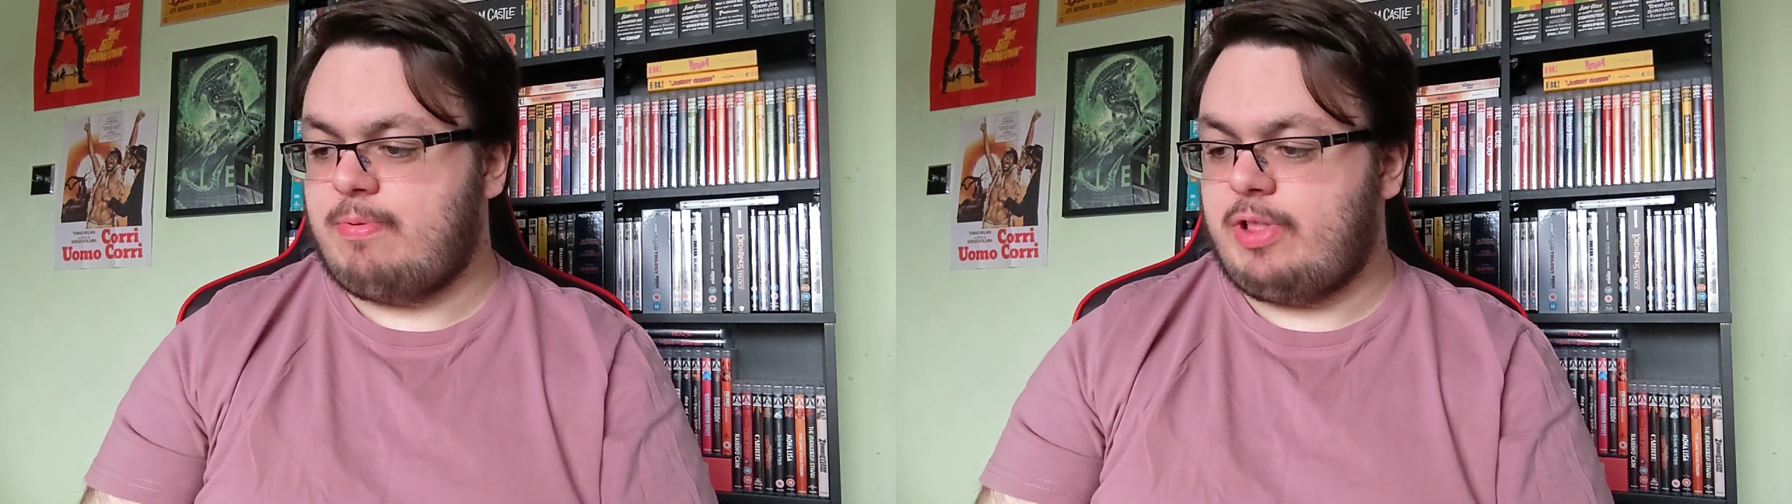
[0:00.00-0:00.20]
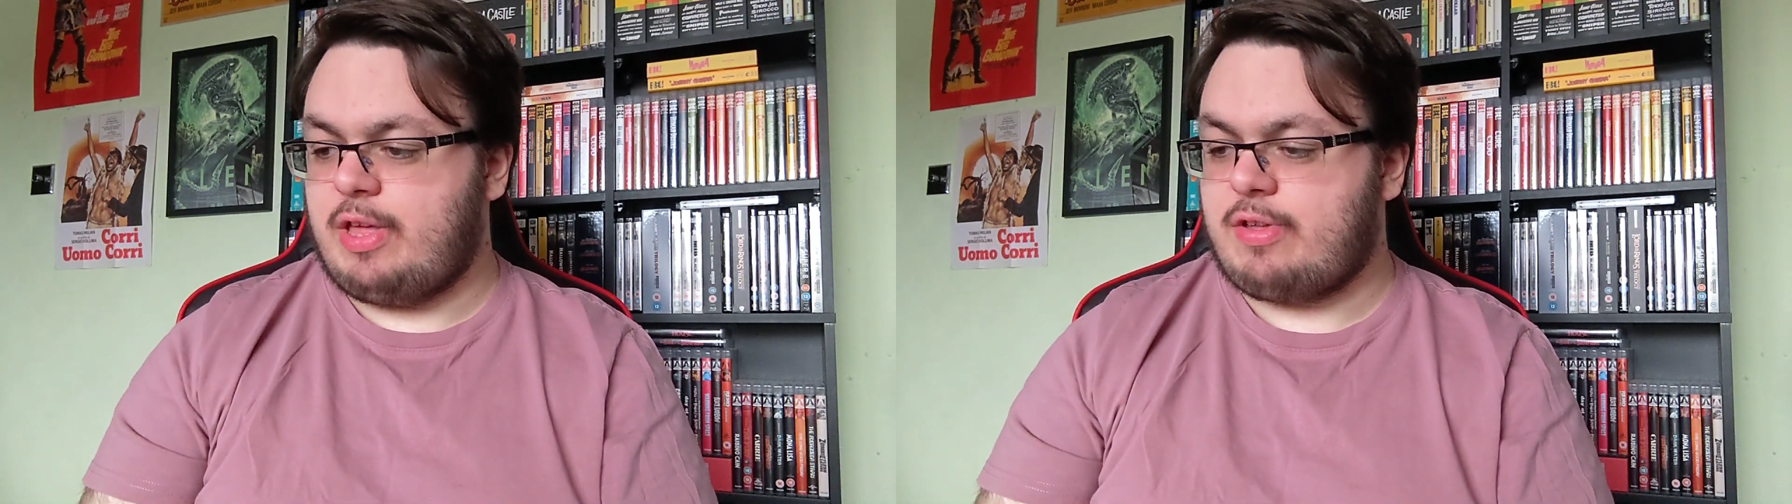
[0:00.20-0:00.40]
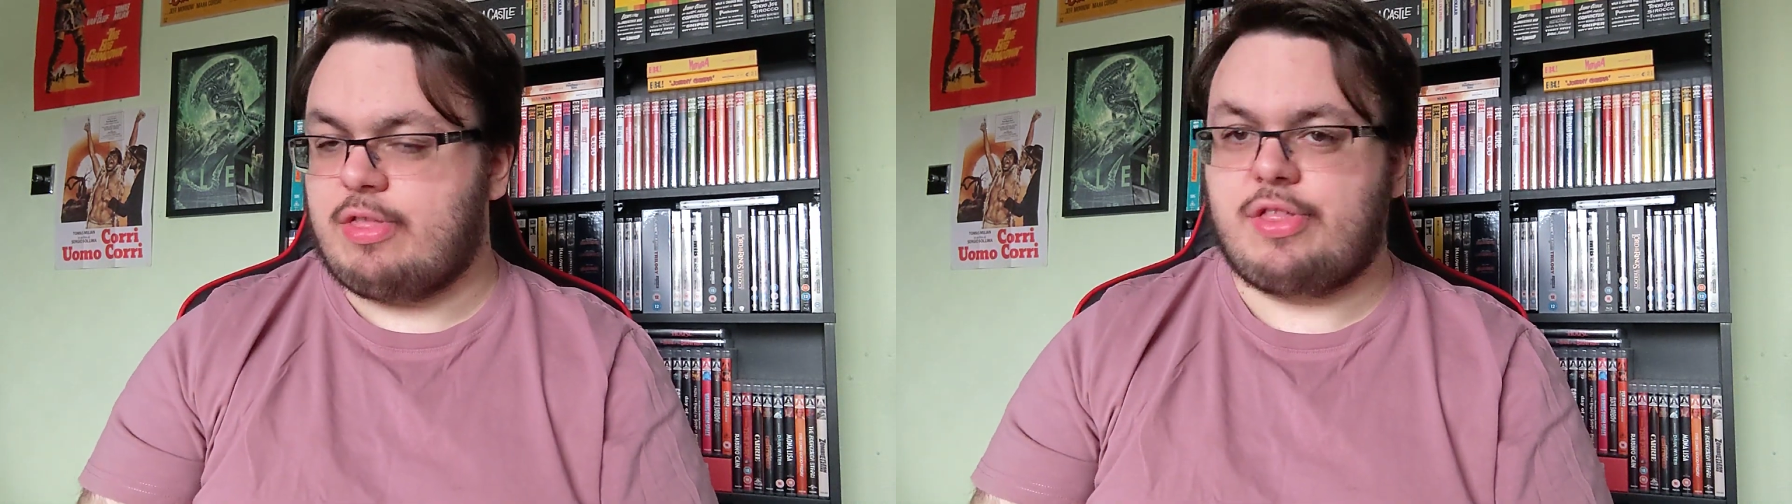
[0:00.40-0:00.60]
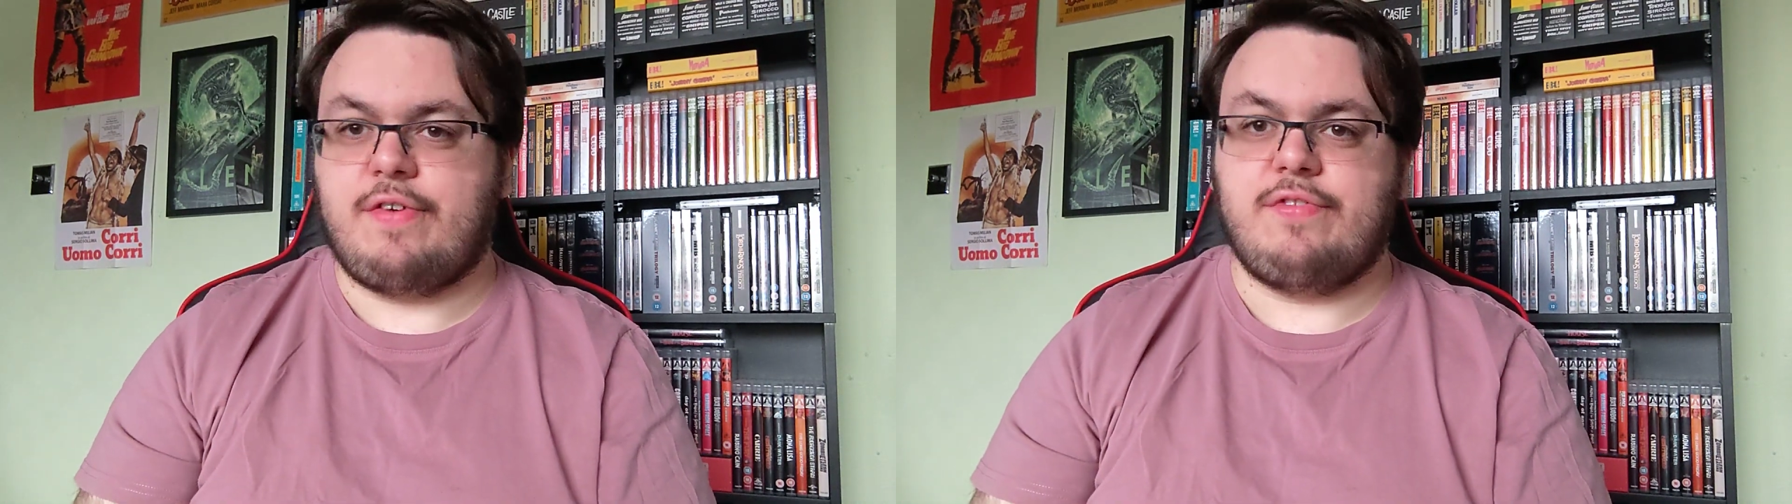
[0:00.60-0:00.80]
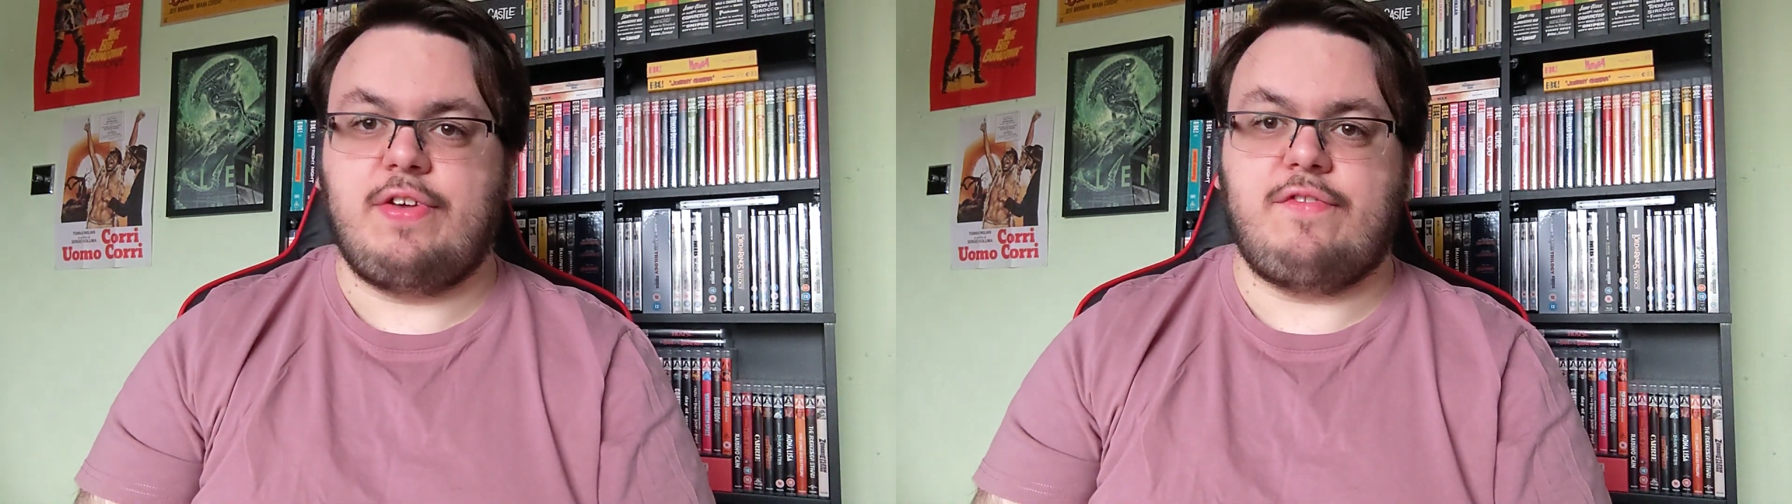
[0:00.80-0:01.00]
to be released on the
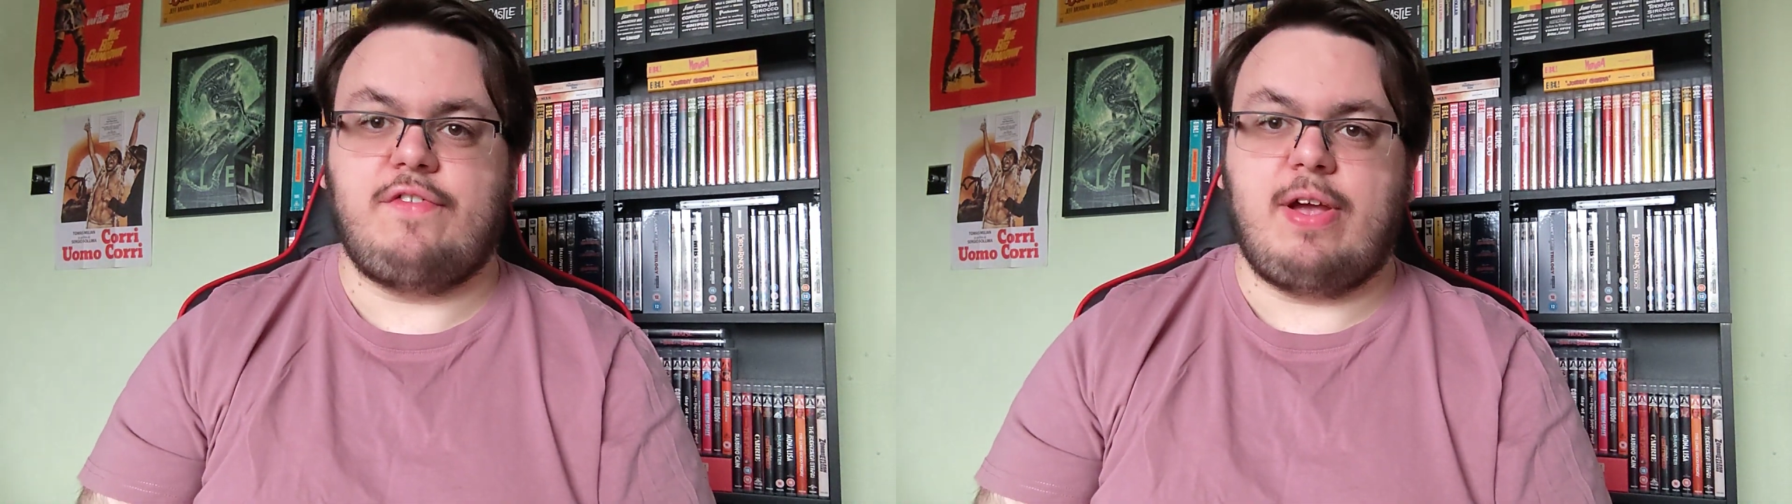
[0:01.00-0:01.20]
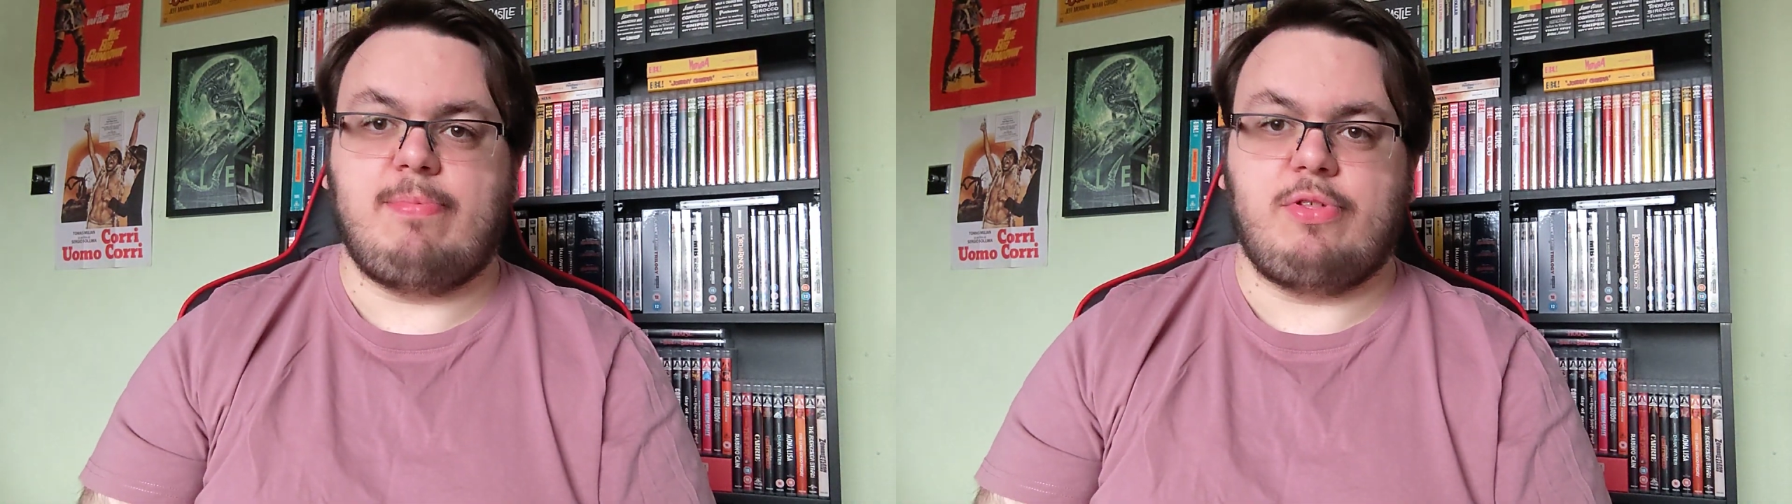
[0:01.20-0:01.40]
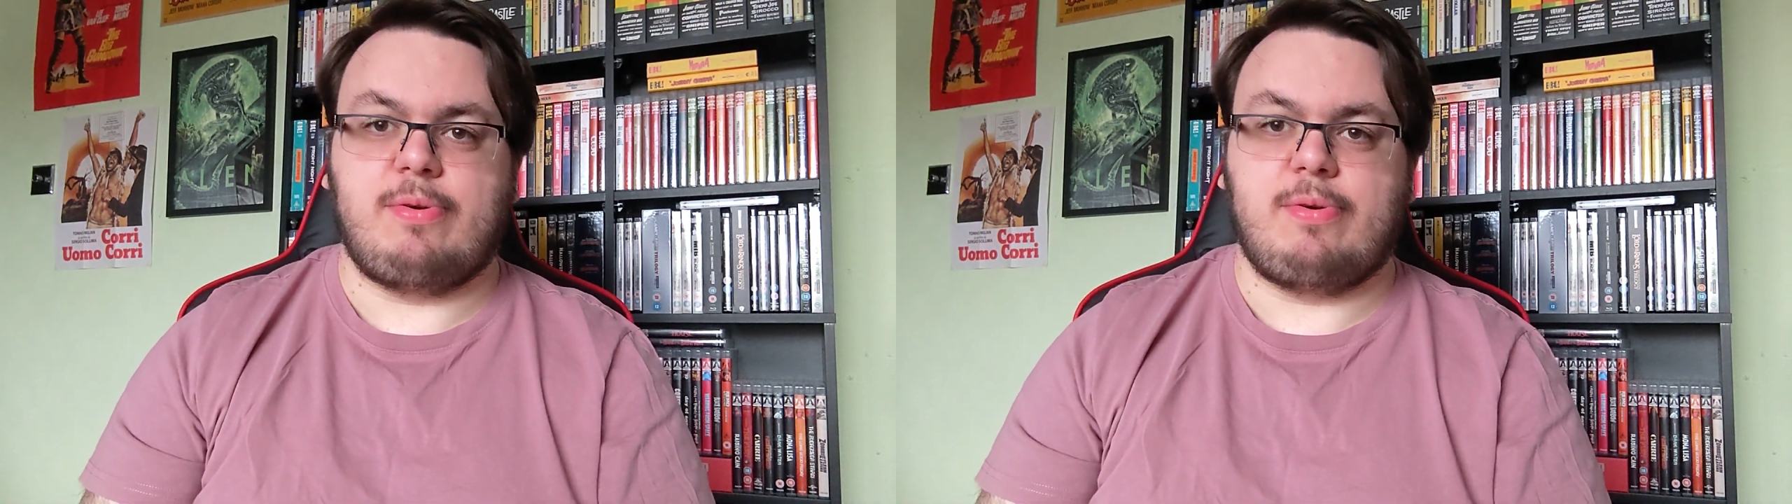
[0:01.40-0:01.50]
17th of April,